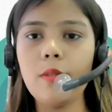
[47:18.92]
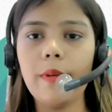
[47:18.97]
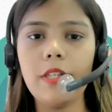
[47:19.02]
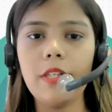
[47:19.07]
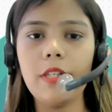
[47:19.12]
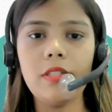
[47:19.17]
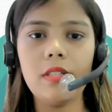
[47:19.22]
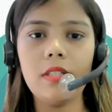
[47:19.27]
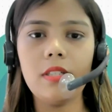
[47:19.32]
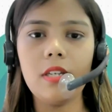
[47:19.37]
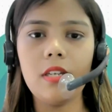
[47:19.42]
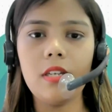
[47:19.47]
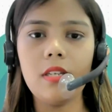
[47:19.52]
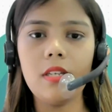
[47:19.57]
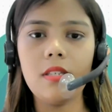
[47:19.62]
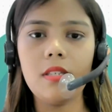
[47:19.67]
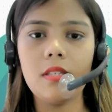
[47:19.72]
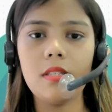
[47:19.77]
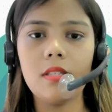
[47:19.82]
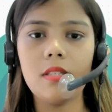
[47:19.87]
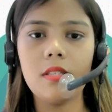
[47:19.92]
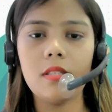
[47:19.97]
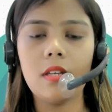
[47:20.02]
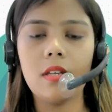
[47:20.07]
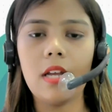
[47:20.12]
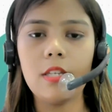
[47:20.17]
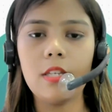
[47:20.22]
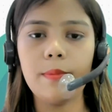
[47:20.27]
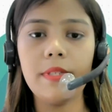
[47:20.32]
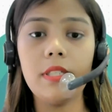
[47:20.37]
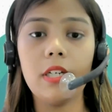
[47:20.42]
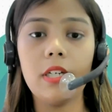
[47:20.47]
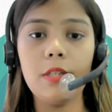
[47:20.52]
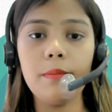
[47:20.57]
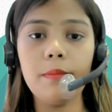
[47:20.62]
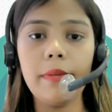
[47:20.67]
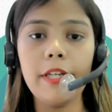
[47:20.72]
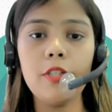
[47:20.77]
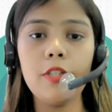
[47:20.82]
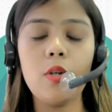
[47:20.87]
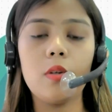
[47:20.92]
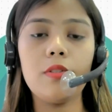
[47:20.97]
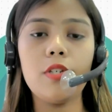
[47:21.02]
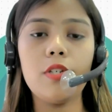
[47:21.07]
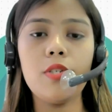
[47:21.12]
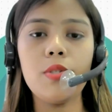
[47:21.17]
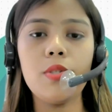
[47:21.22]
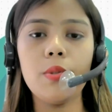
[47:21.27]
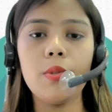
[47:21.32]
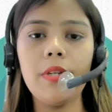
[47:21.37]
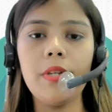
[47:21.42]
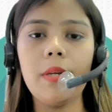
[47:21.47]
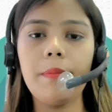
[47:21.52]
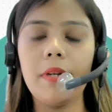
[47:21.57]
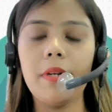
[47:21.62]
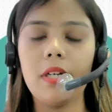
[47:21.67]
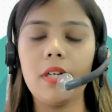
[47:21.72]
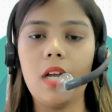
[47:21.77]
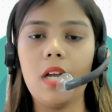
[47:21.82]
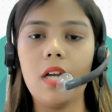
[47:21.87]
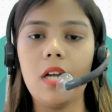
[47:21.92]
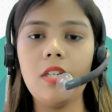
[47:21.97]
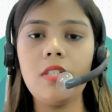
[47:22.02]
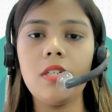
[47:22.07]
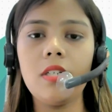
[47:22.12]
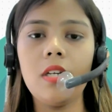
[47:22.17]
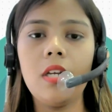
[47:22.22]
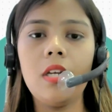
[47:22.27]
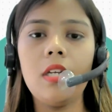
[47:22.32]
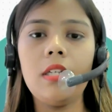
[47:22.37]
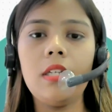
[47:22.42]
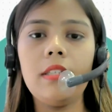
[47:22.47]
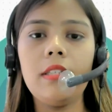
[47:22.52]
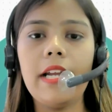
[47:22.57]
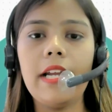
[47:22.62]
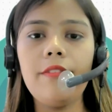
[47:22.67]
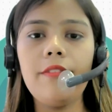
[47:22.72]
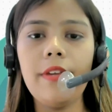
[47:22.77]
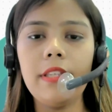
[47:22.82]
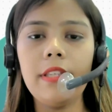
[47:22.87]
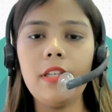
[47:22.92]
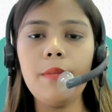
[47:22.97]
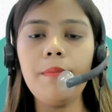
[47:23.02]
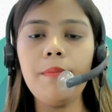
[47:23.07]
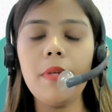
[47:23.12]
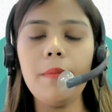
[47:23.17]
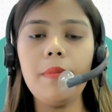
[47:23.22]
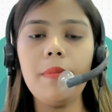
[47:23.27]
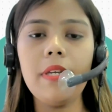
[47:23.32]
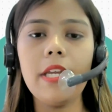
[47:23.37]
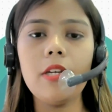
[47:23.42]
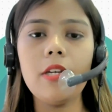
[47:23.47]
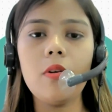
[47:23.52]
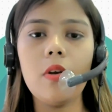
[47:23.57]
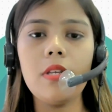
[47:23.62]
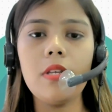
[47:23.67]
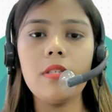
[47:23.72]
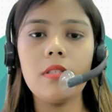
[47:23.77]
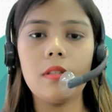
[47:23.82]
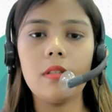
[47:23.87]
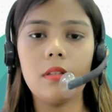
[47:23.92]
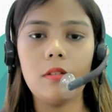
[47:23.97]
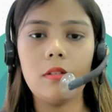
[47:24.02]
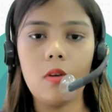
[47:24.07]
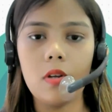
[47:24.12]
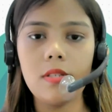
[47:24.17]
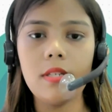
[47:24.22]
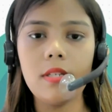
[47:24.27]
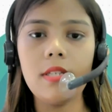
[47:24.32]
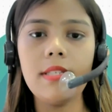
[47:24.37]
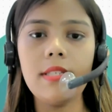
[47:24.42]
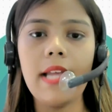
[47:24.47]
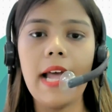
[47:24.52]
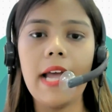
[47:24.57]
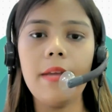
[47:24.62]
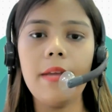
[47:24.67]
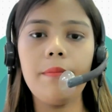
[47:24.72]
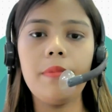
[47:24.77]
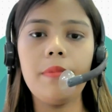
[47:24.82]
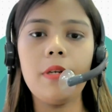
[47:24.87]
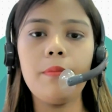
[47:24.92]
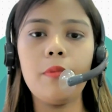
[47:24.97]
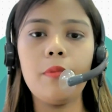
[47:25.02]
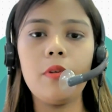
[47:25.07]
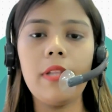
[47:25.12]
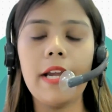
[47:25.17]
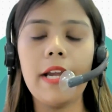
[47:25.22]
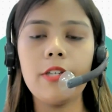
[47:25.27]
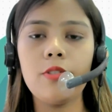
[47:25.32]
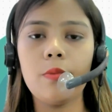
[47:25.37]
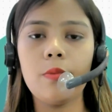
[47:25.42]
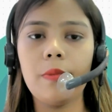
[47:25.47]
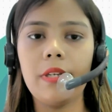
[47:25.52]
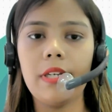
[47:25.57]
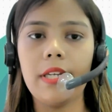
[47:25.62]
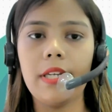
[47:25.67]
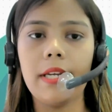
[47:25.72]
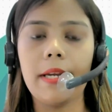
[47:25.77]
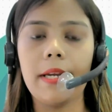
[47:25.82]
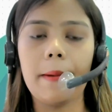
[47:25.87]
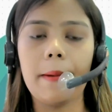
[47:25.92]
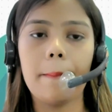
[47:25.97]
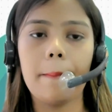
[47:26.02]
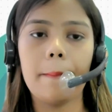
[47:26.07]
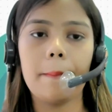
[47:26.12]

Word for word: question is has been done by Dr. Surya Prakash that whether PPI causes hyperprolactinemia.